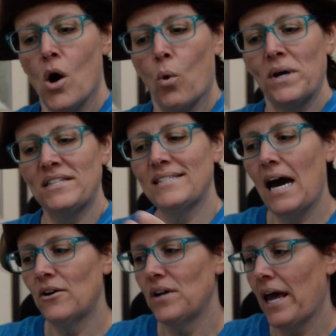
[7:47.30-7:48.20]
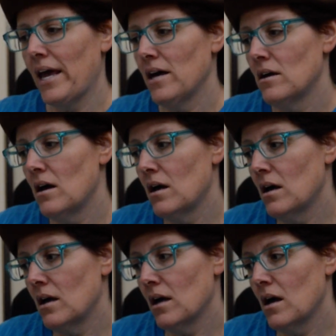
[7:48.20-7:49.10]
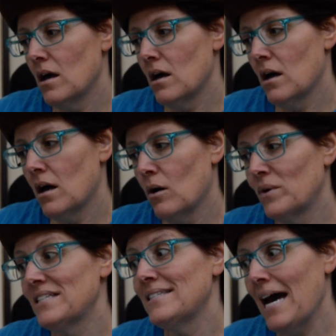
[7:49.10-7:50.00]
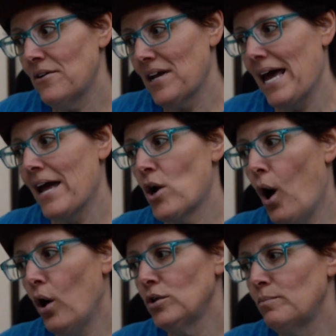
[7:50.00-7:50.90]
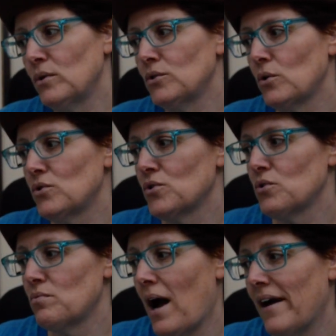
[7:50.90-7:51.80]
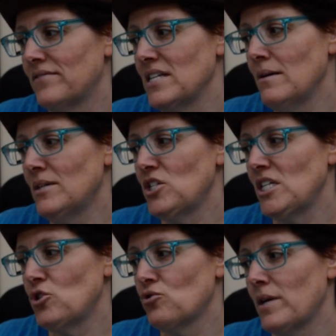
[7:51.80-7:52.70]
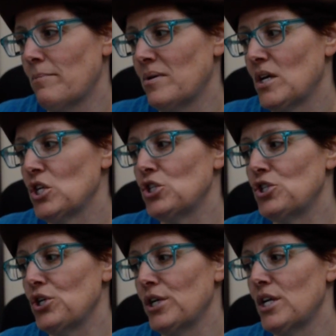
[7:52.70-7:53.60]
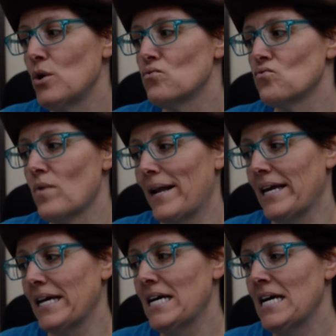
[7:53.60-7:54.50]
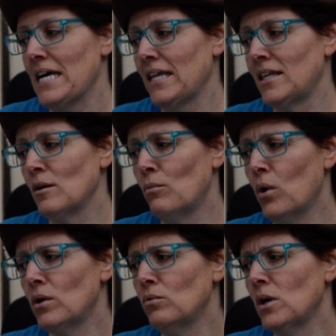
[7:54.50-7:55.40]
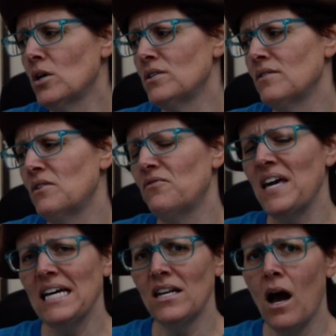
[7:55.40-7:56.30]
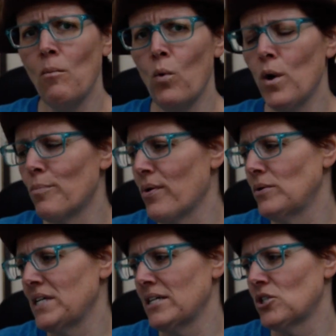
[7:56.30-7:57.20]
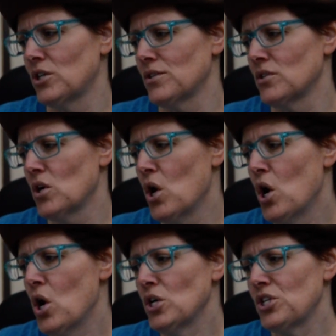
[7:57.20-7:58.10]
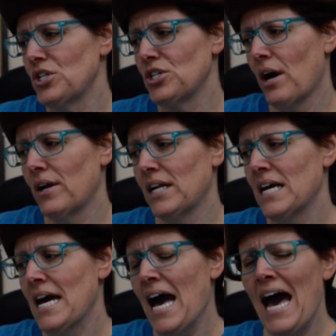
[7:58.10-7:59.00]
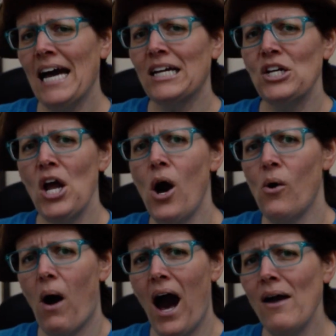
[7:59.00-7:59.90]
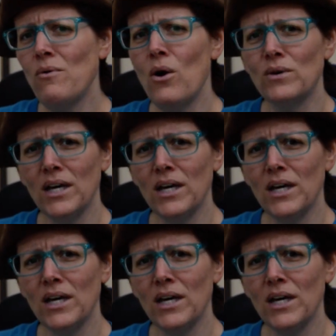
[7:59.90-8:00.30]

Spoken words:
When Saturday and all the bulldozers arrived, Imogene Tripp stood ready. "In the immortal words of the Vietnam War protesters," she shouted, "Heck no, I won't